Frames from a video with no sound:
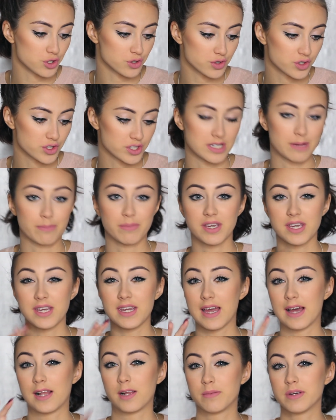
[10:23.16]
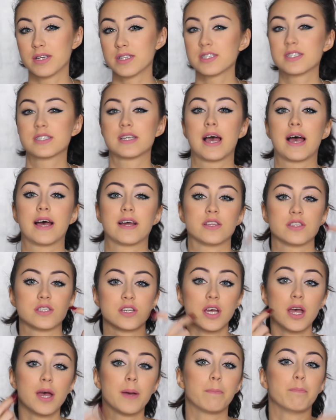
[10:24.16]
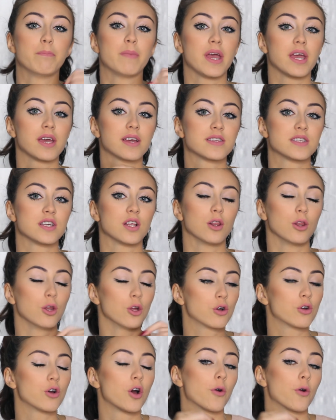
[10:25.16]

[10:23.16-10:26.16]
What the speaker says: choose some key elements and make the look